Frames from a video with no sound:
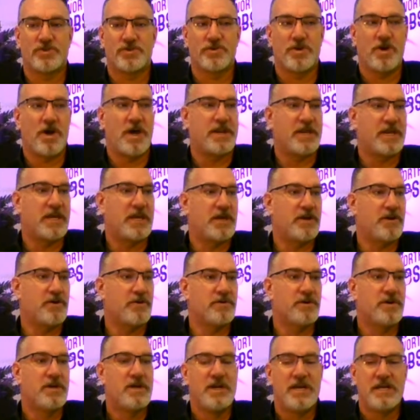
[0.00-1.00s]
They're not
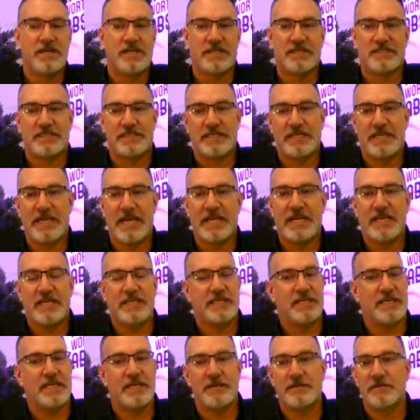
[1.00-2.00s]
here to see
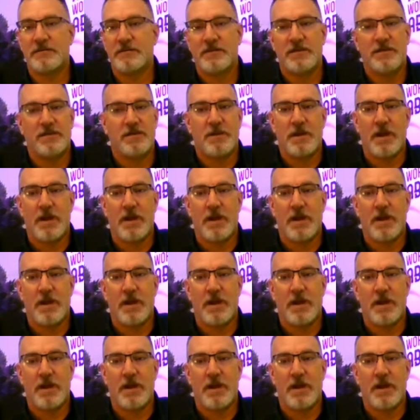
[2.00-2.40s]
anything